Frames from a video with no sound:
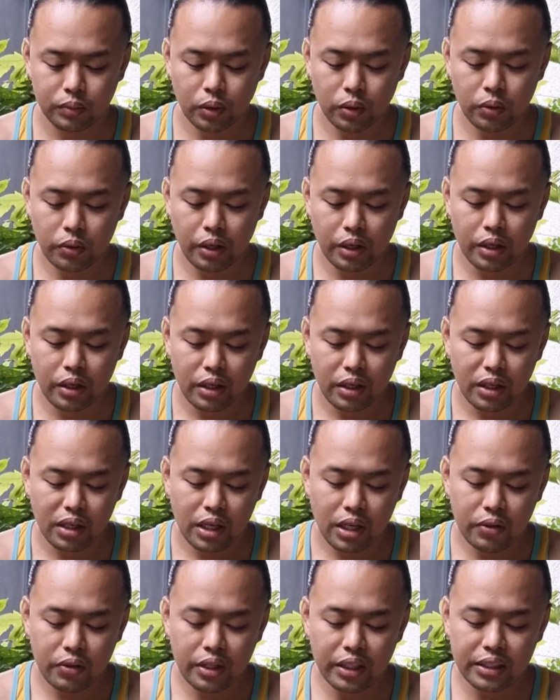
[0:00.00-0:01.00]
Okay,
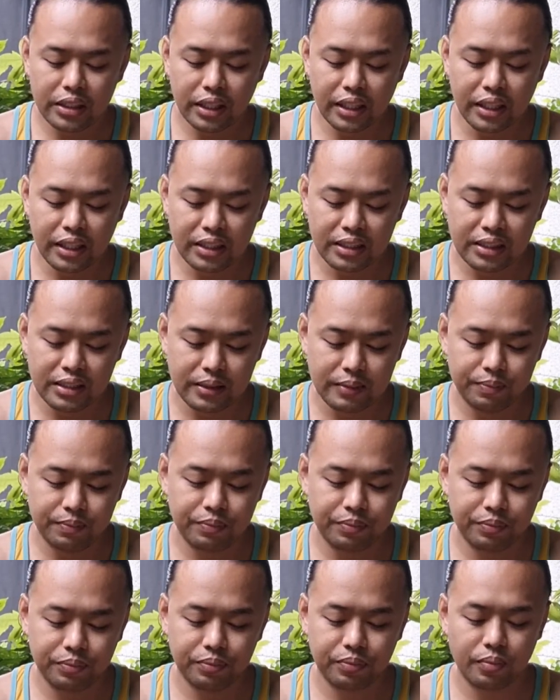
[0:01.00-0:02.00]
now this is
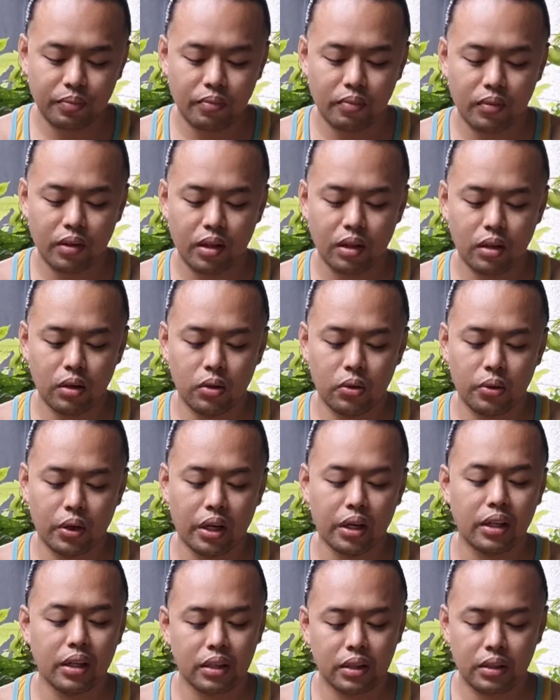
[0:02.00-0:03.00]
okay.
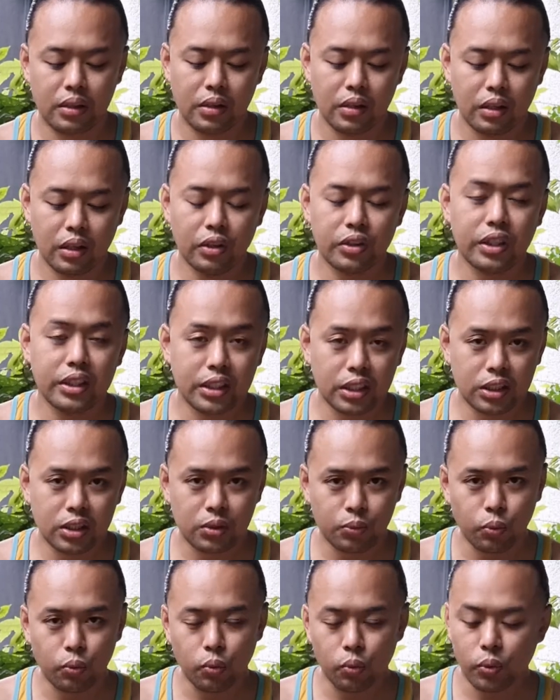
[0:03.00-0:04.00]
Now this is
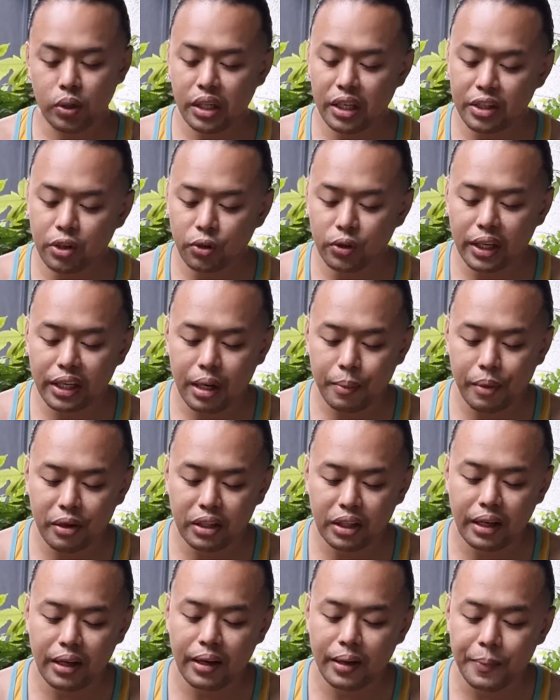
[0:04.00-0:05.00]
what I don't like about
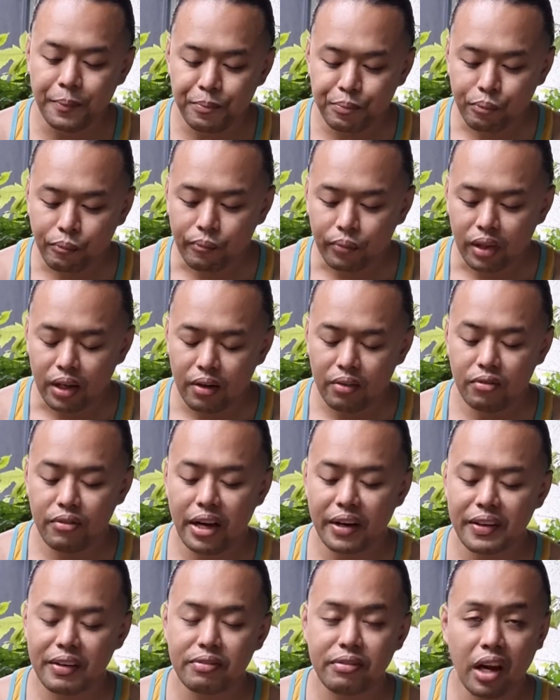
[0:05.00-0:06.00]
the
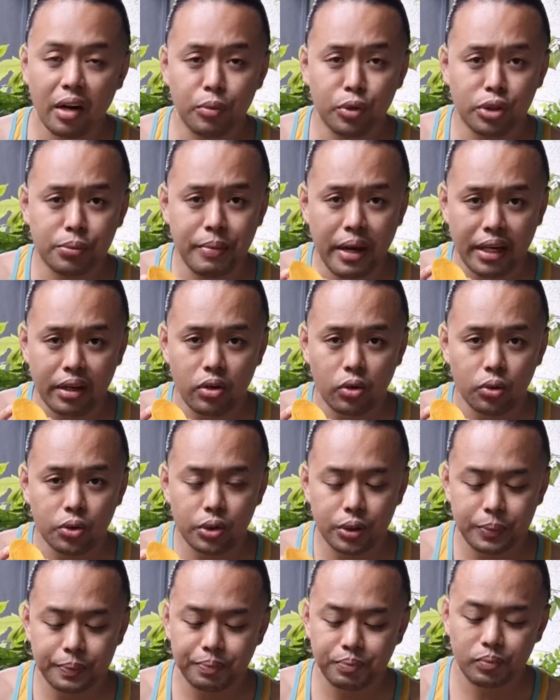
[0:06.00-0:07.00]
very fibrous
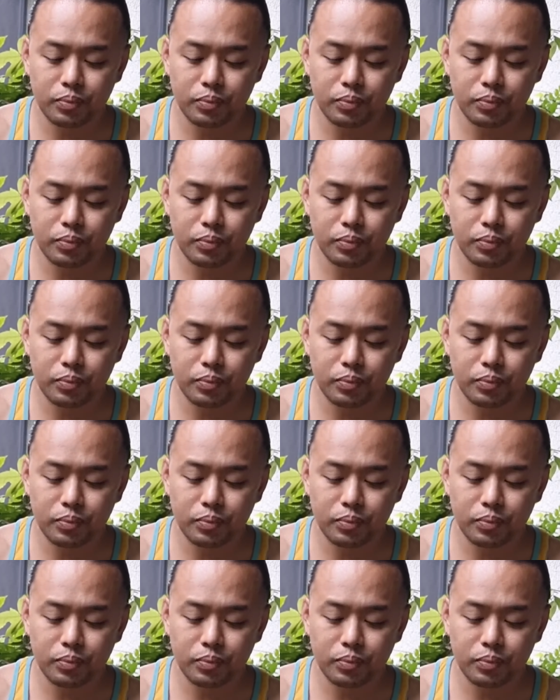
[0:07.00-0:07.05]
mangoes.